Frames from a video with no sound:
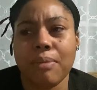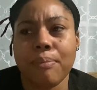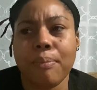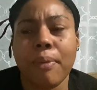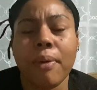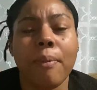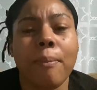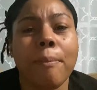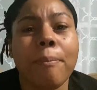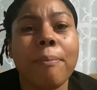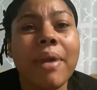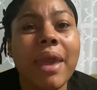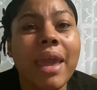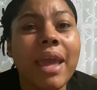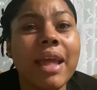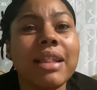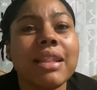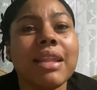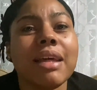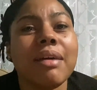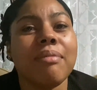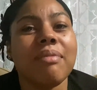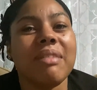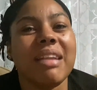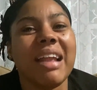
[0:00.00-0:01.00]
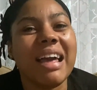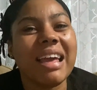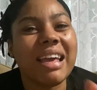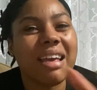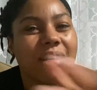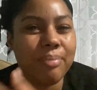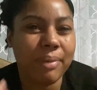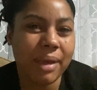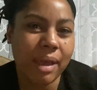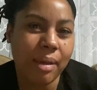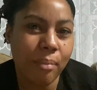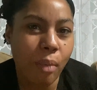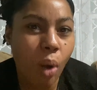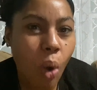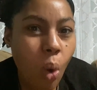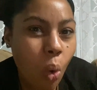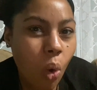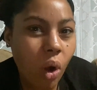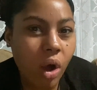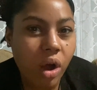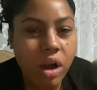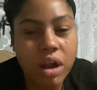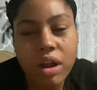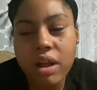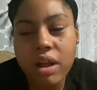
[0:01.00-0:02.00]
but made them like me more,